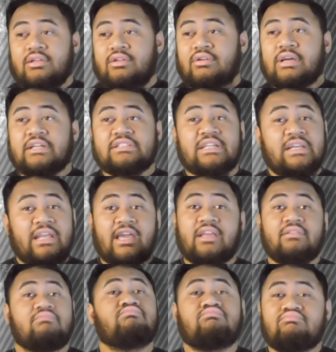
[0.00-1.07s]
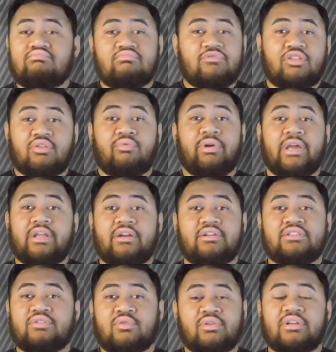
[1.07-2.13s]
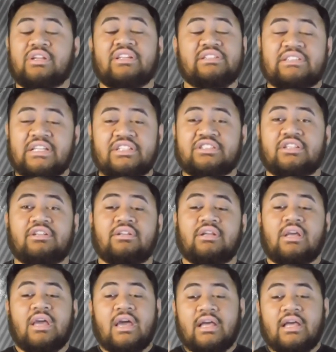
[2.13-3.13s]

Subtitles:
You guys can hate the Raiders organization.